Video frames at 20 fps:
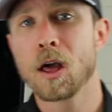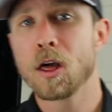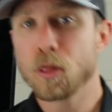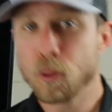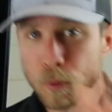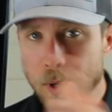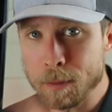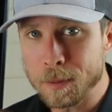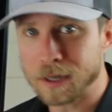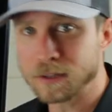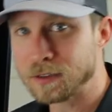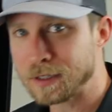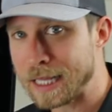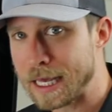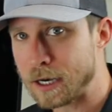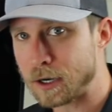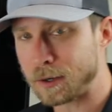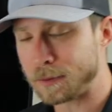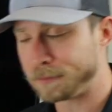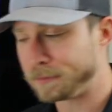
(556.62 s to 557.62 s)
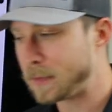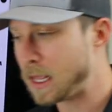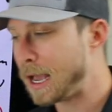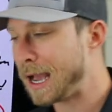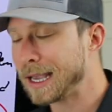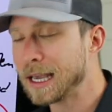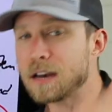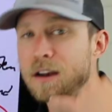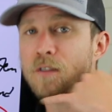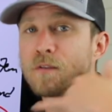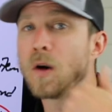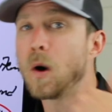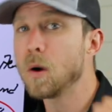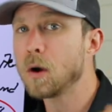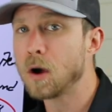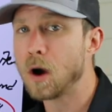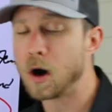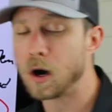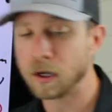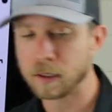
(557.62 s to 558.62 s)
Three months later, I get a phone
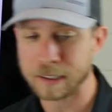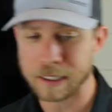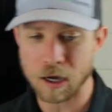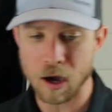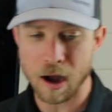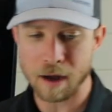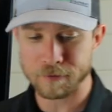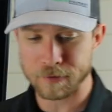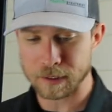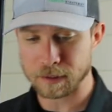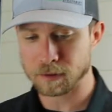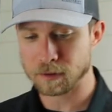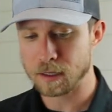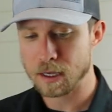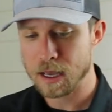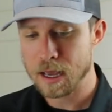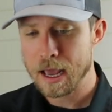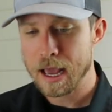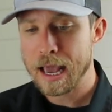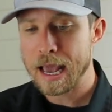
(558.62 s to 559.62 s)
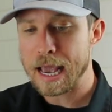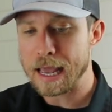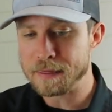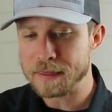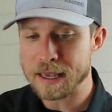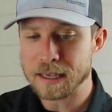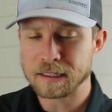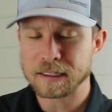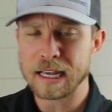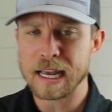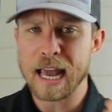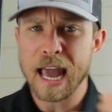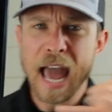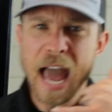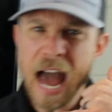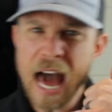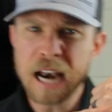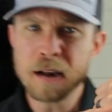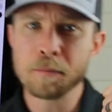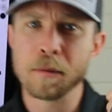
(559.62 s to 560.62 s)
call in the office and they say,
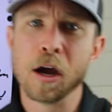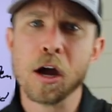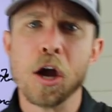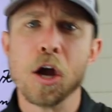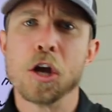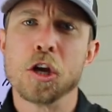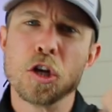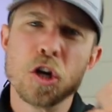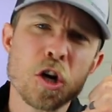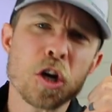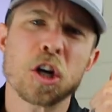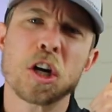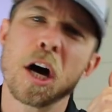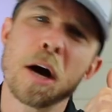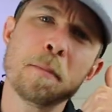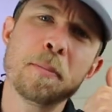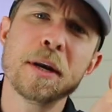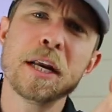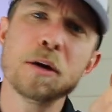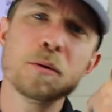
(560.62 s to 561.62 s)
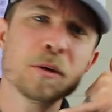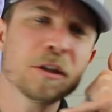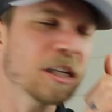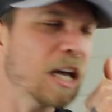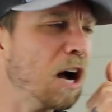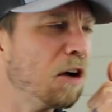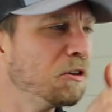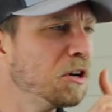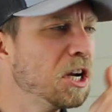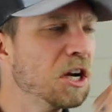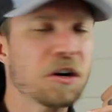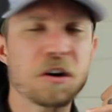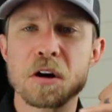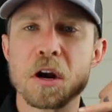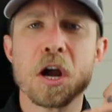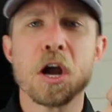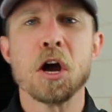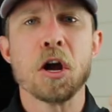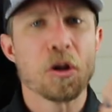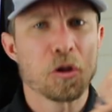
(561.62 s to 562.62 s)
Adam, your company was out
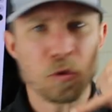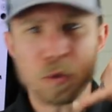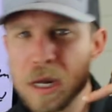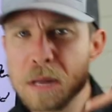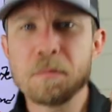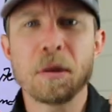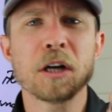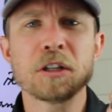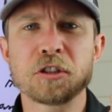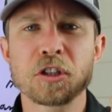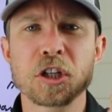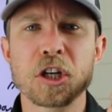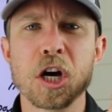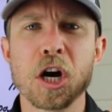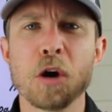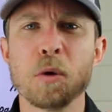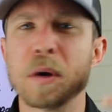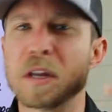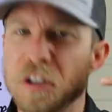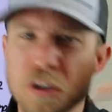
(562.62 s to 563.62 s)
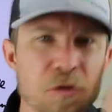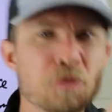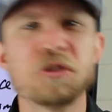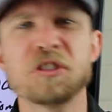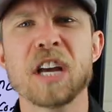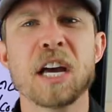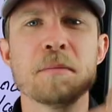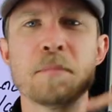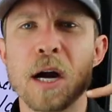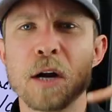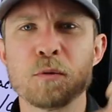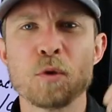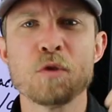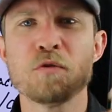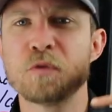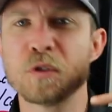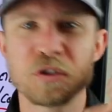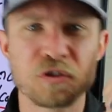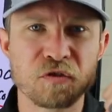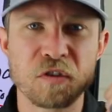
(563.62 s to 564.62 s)
here three months ago and you said my
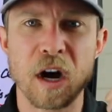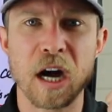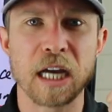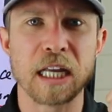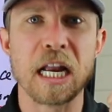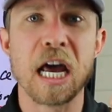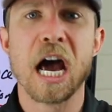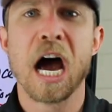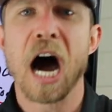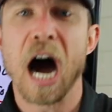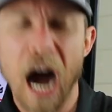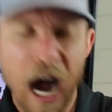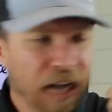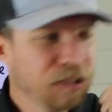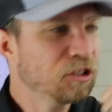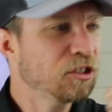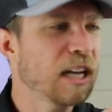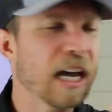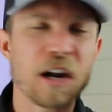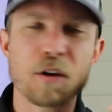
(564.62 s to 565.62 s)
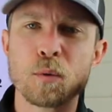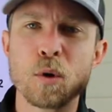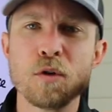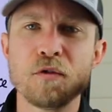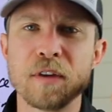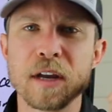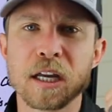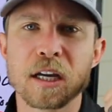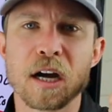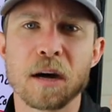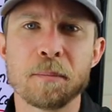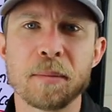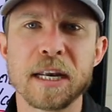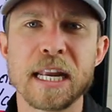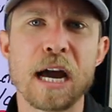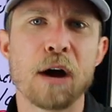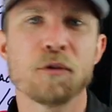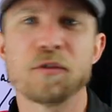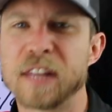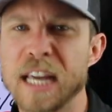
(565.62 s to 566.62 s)
roof was fine. I just had a roofing
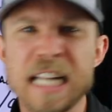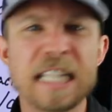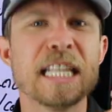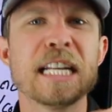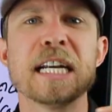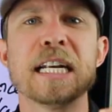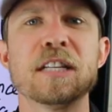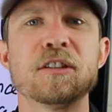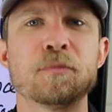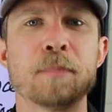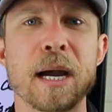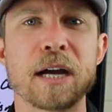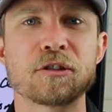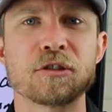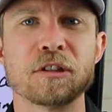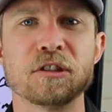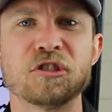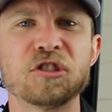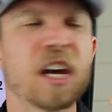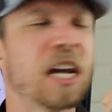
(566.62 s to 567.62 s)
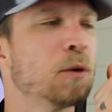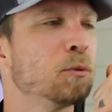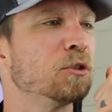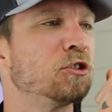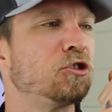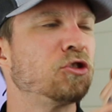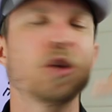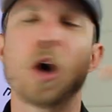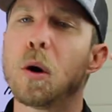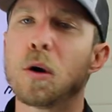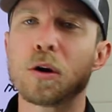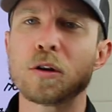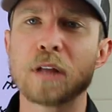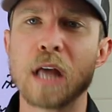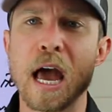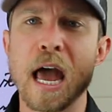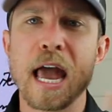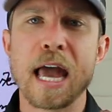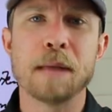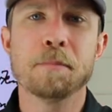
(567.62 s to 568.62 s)
company out. They did an inspection, said it was
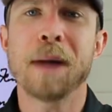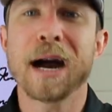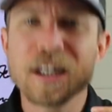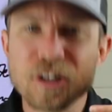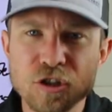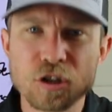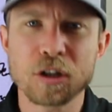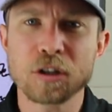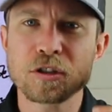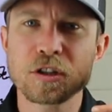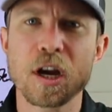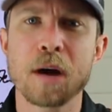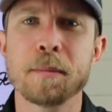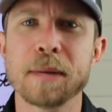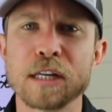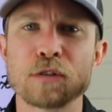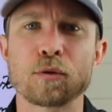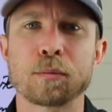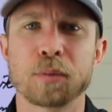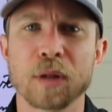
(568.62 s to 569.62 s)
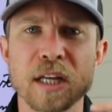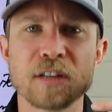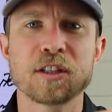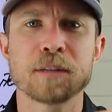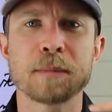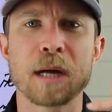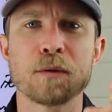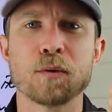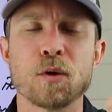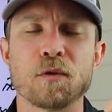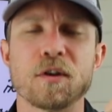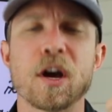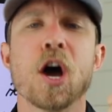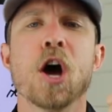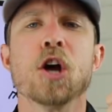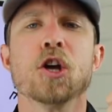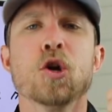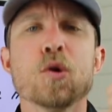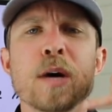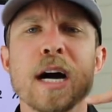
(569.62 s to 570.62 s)
totaled, and my insurance company is replacing my roof.
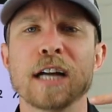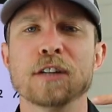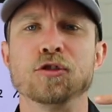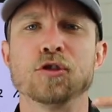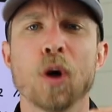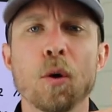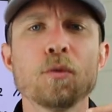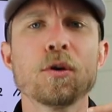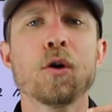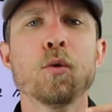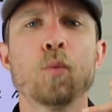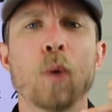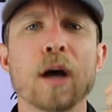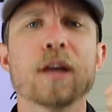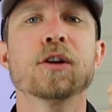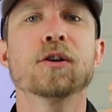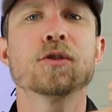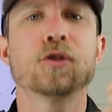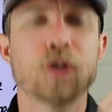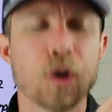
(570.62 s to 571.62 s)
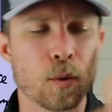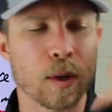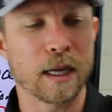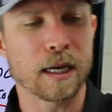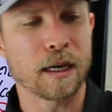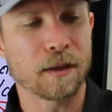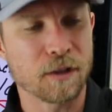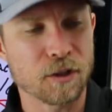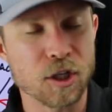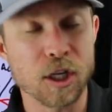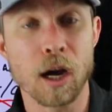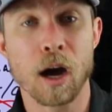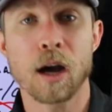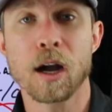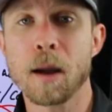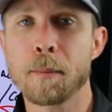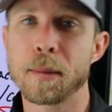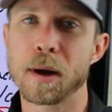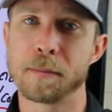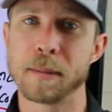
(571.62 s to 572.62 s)
You guys don't know what you're doing. And then she
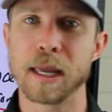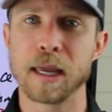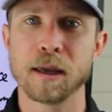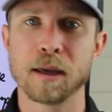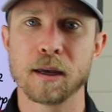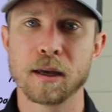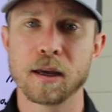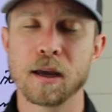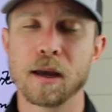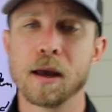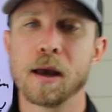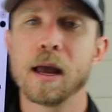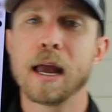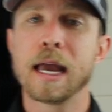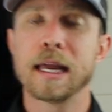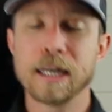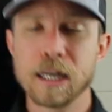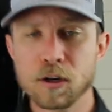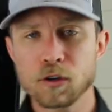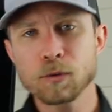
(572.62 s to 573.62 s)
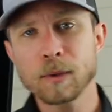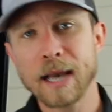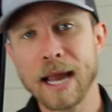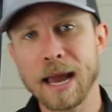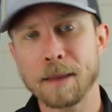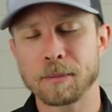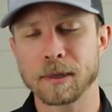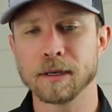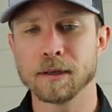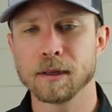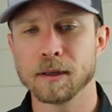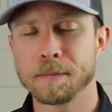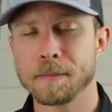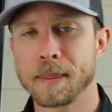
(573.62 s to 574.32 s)
hung up on me. And here's what happened.